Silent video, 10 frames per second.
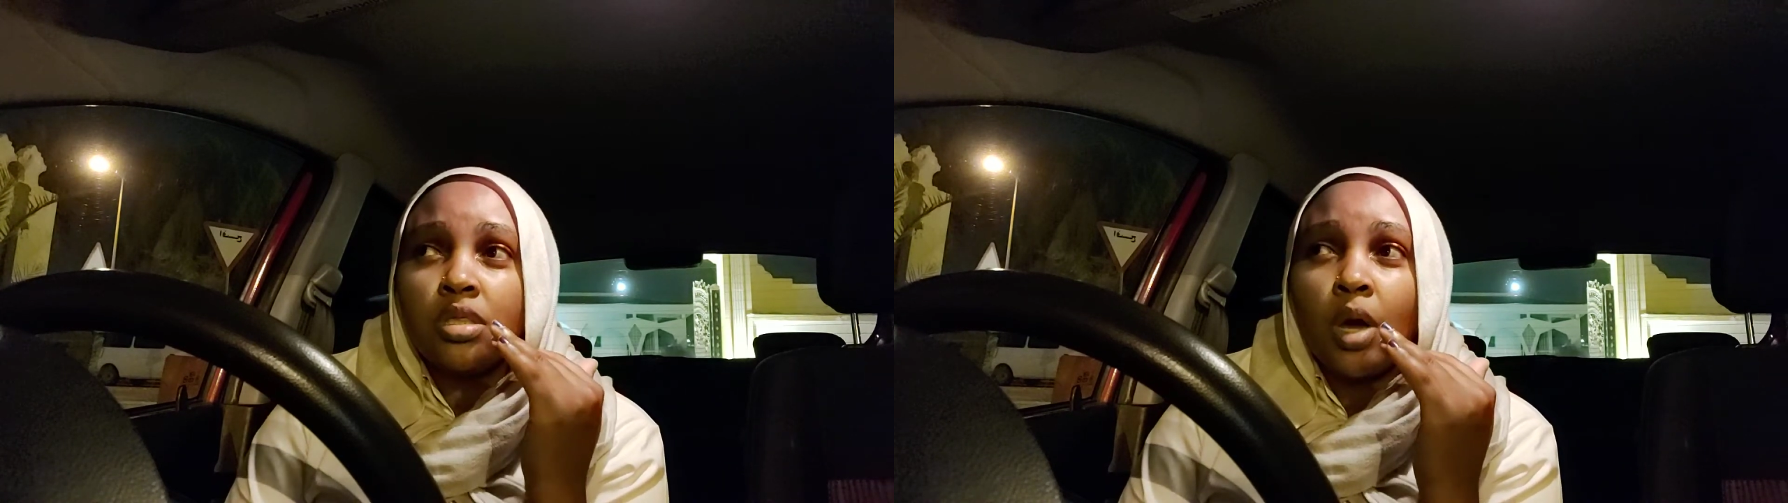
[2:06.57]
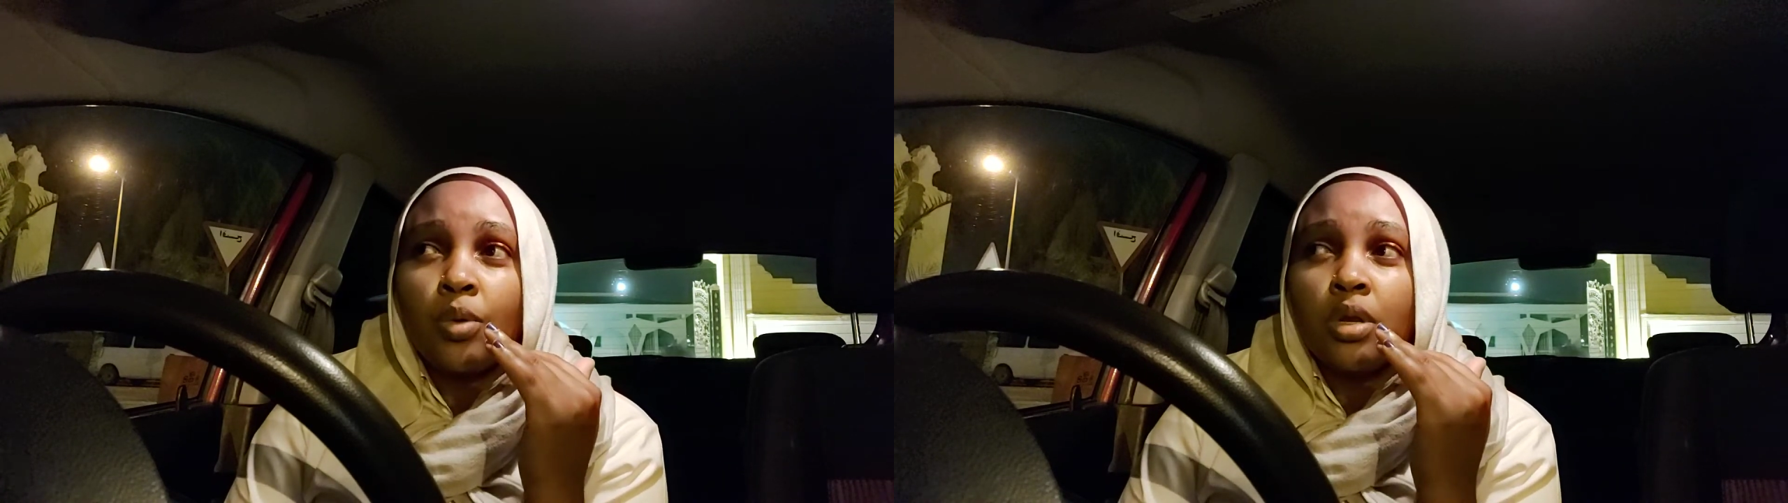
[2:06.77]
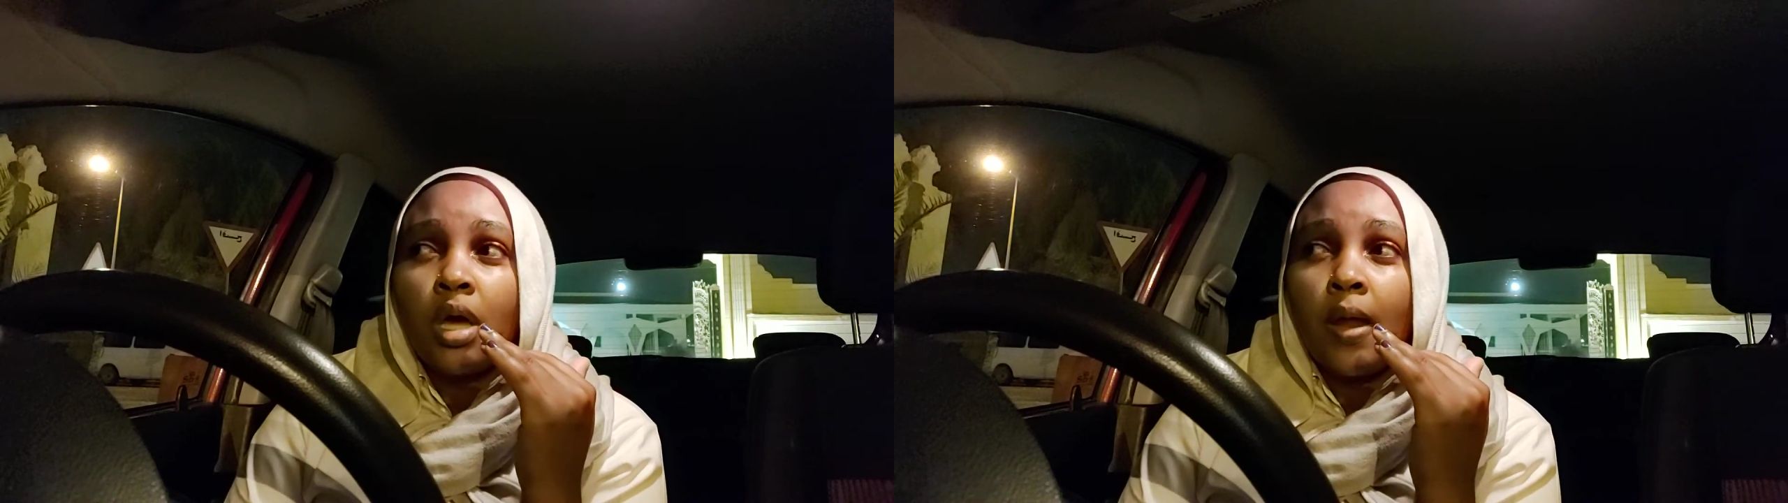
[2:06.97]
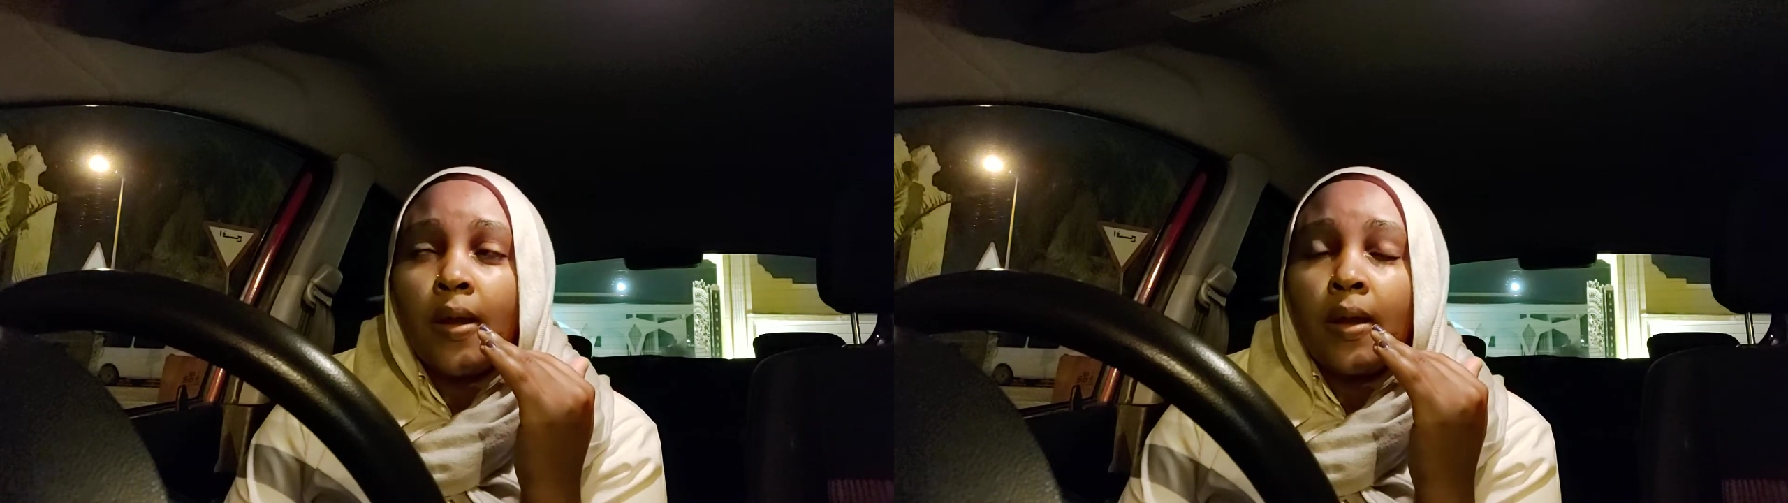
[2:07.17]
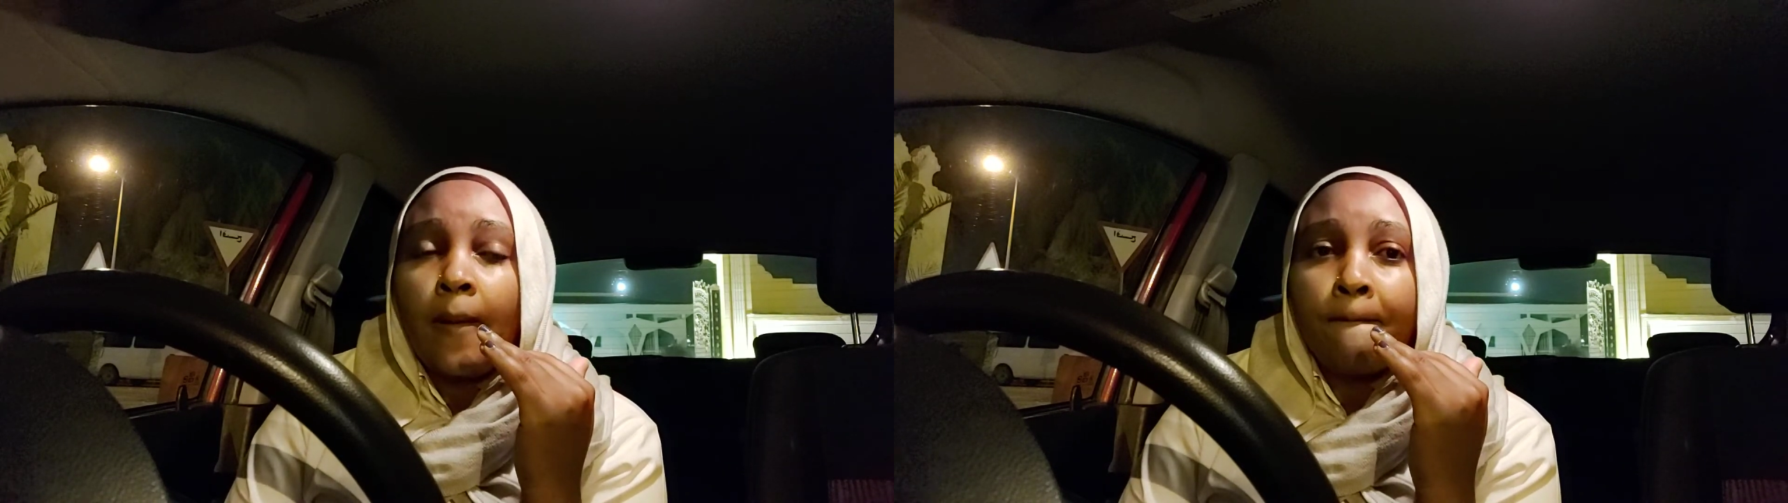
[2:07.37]
down
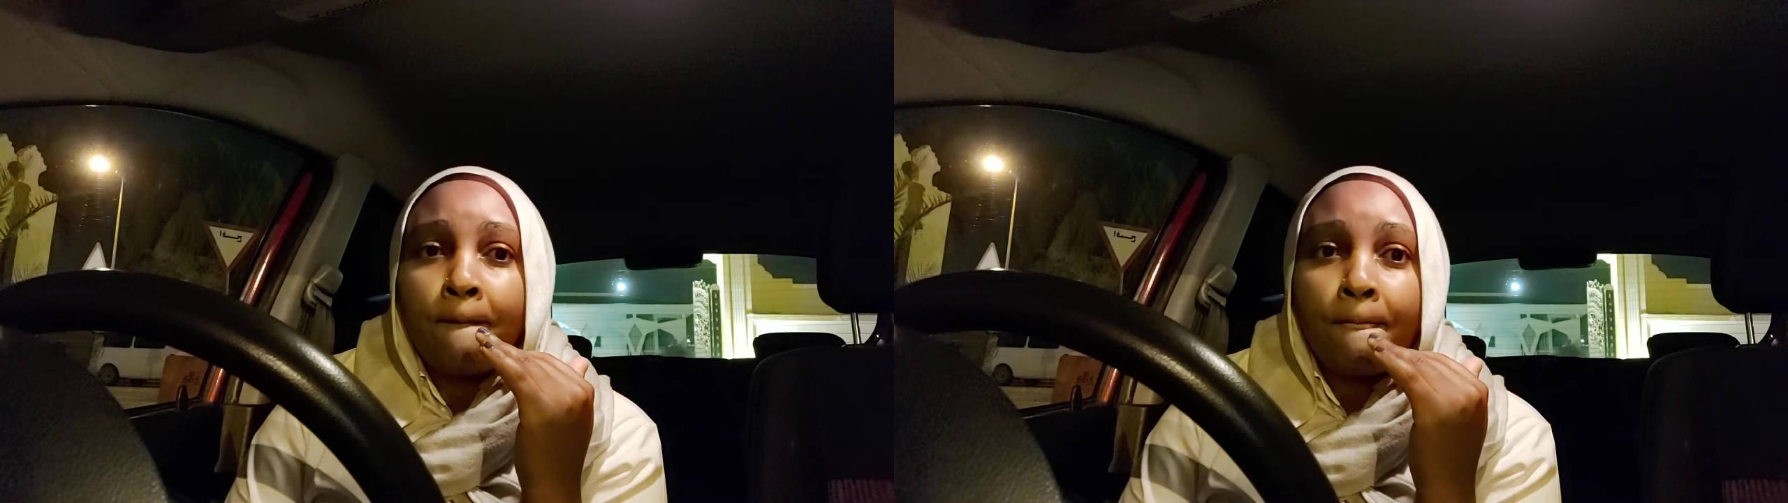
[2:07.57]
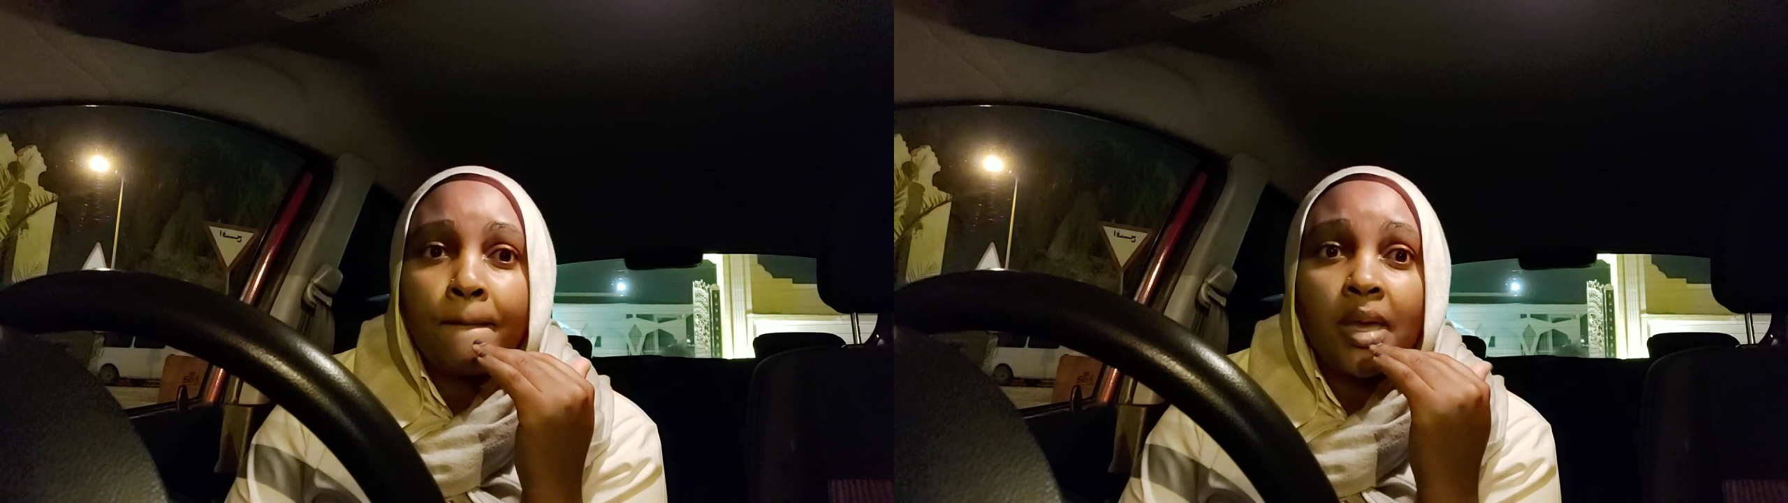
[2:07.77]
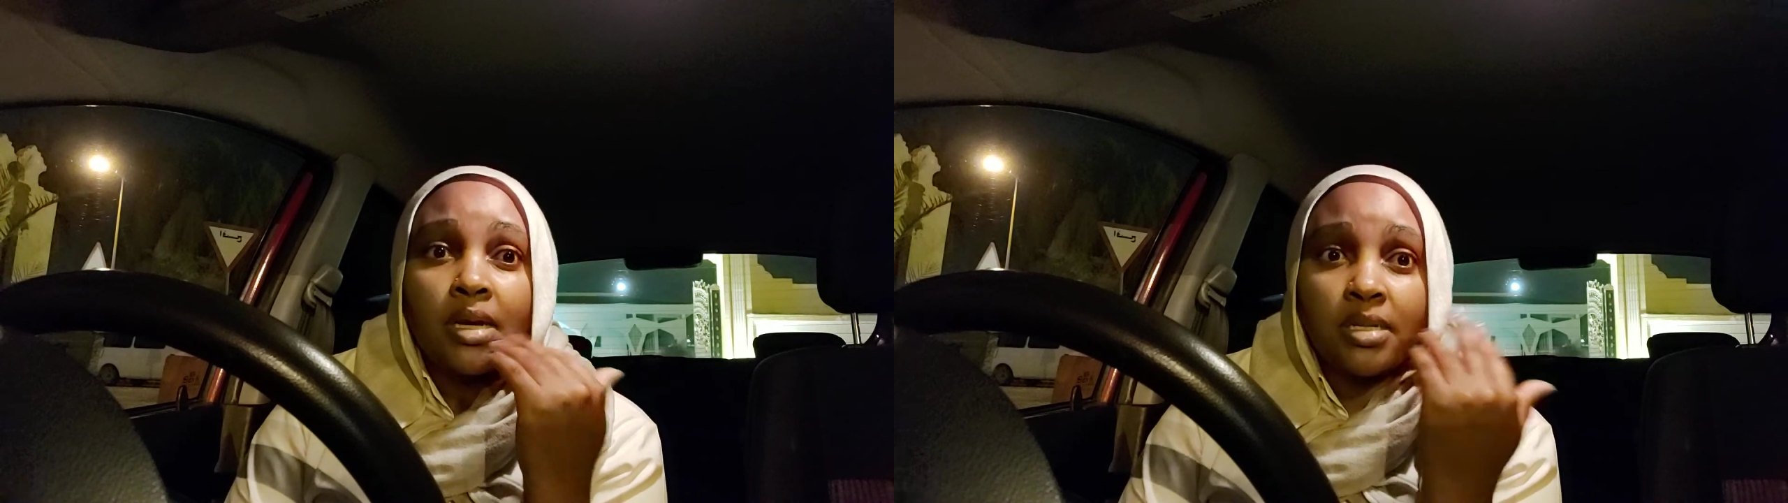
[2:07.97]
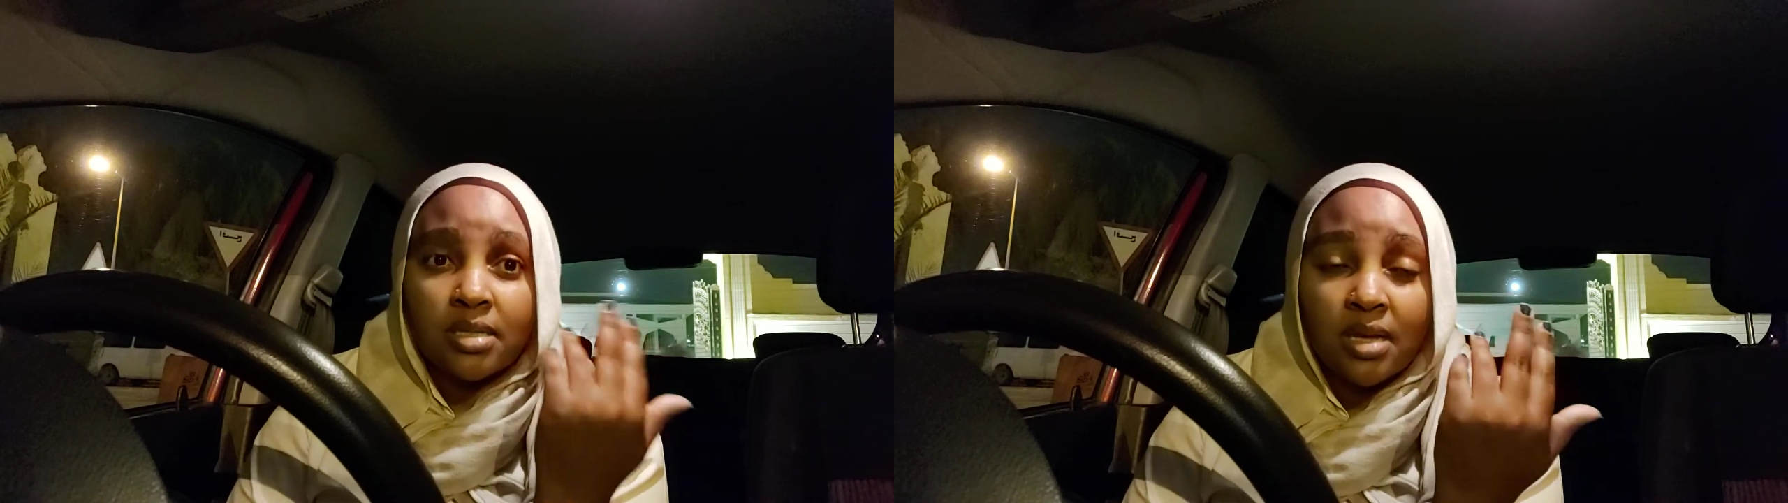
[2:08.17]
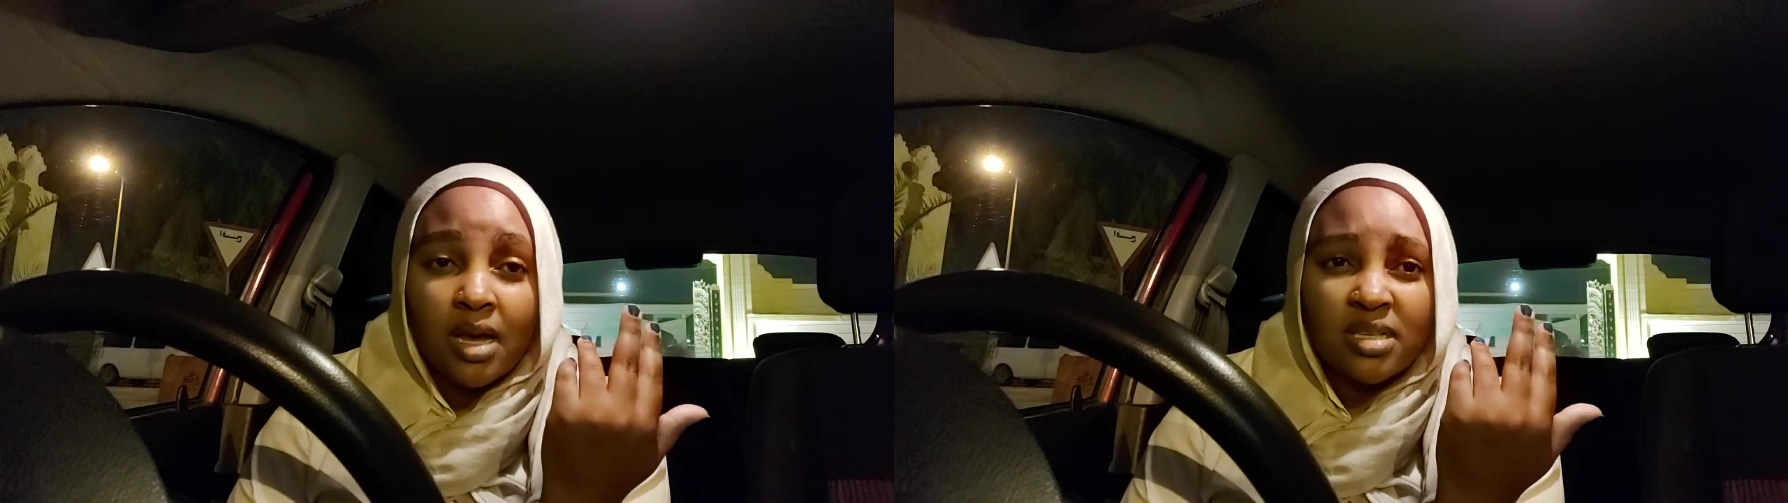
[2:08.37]
and
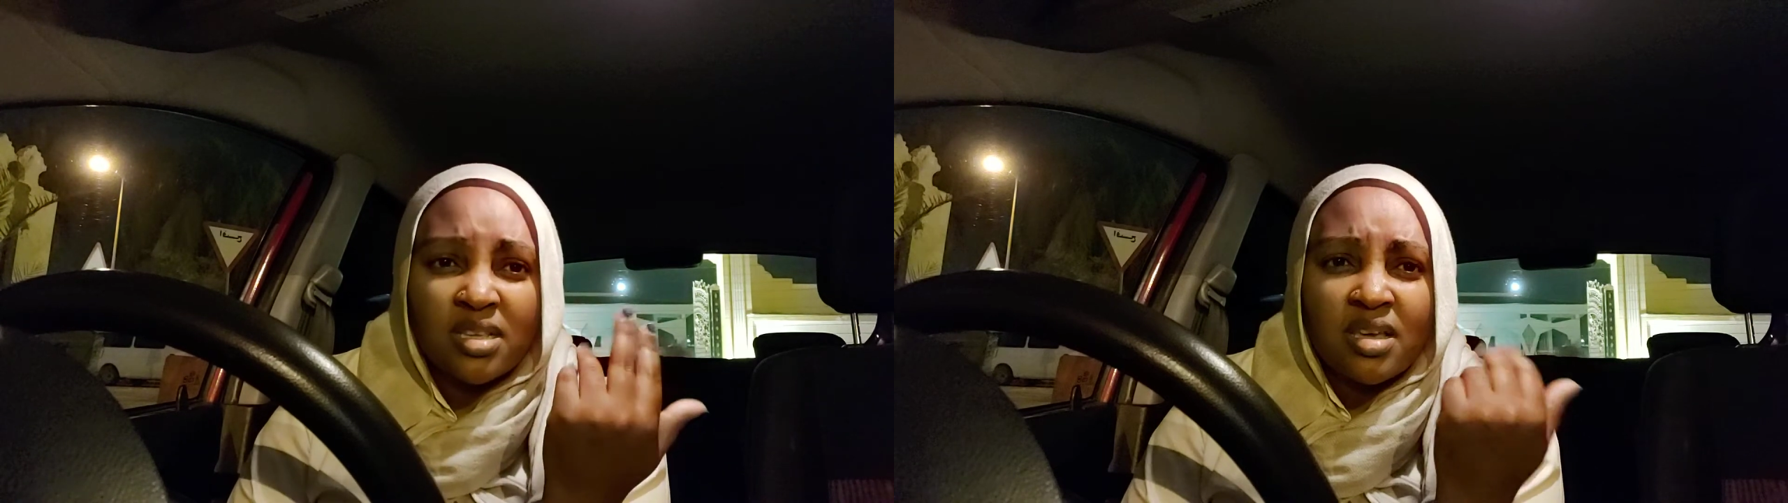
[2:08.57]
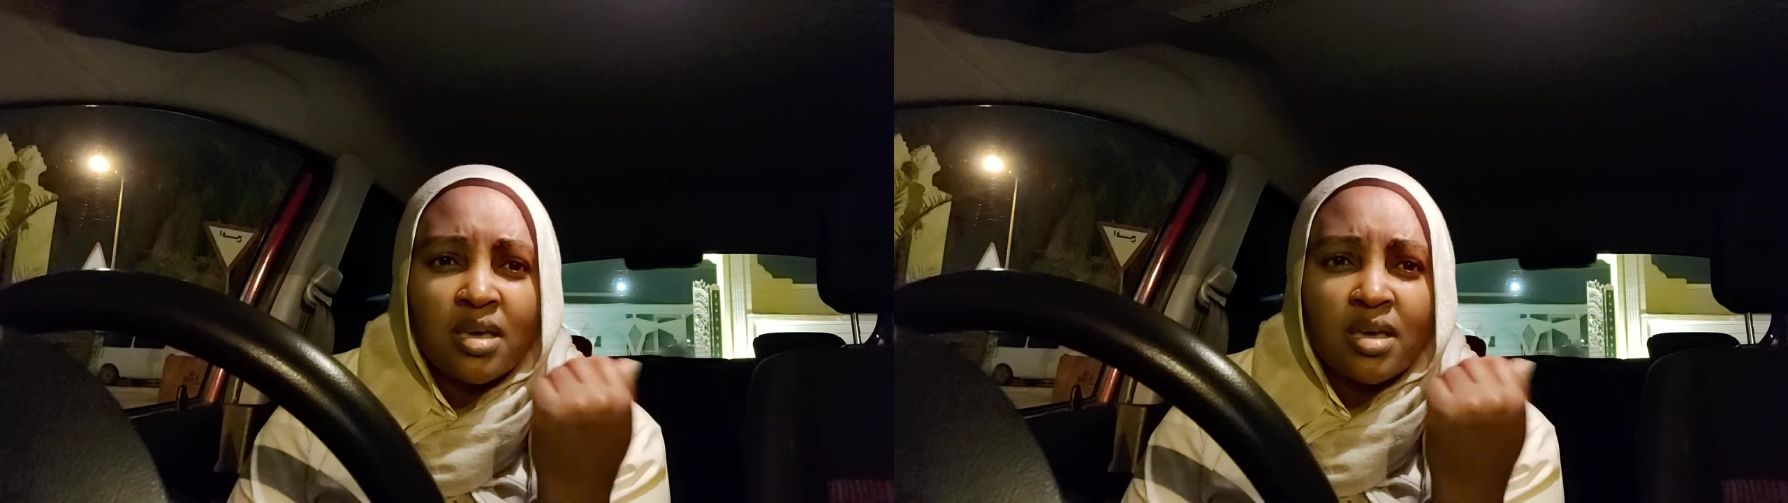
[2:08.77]
discuss.